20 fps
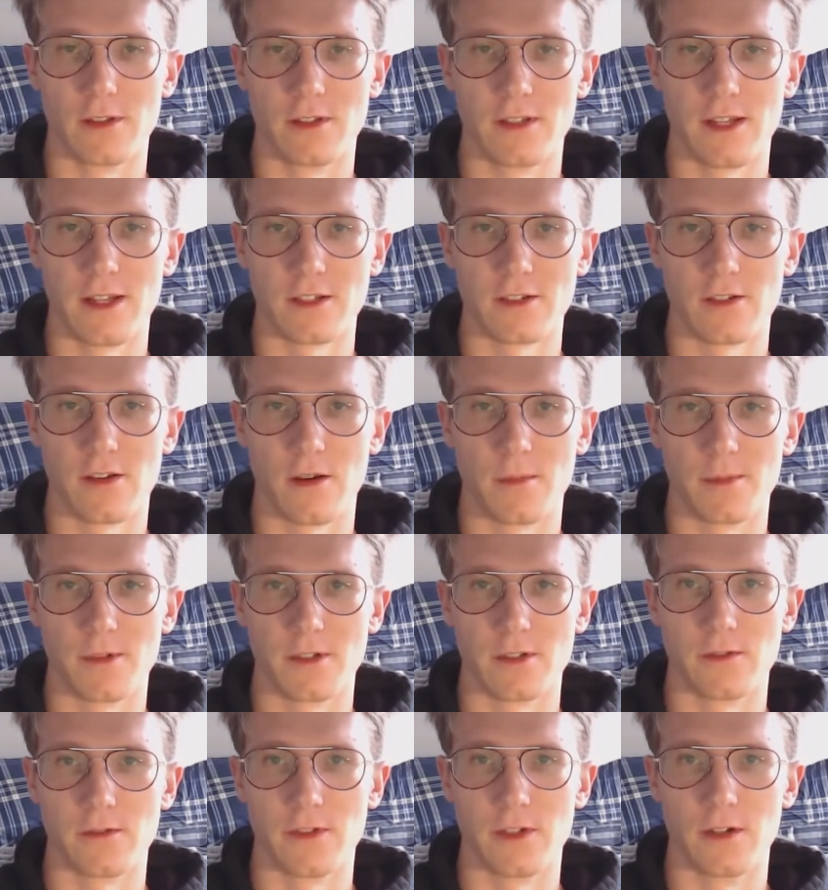The desktop
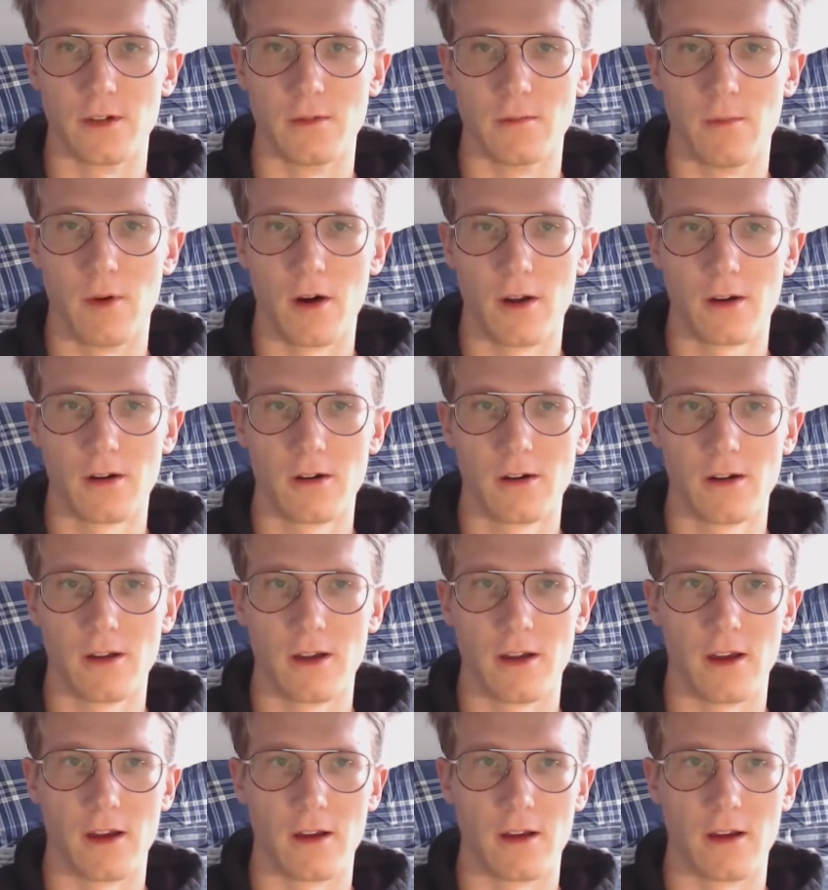does feel modern.